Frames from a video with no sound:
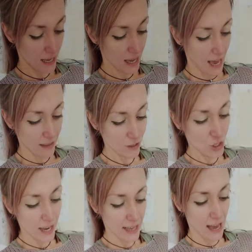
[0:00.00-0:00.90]
at the
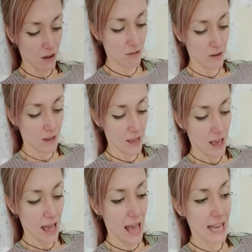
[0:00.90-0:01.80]
checkout
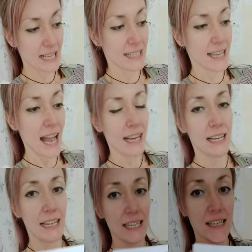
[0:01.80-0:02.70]
at
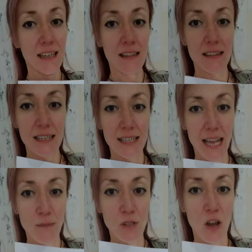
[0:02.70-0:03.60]
exactly the
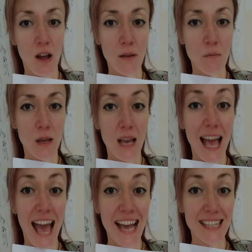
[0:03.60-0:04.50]
same time
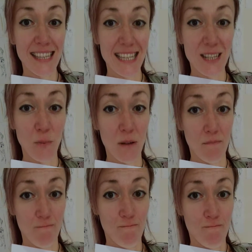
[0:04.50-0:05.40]
as this one?
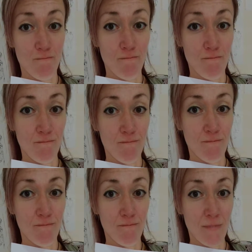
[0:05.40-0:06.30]

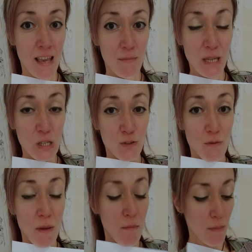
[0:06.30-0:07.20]
Because
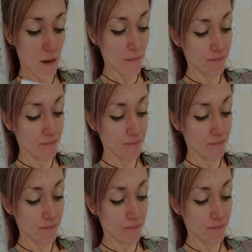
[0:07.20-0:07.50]
remember,